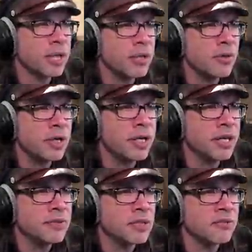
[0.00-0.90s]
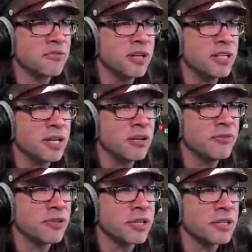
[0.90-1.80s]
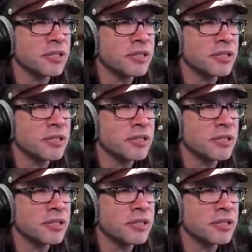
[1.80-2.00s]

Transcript: I don't want to have to defend Alpha.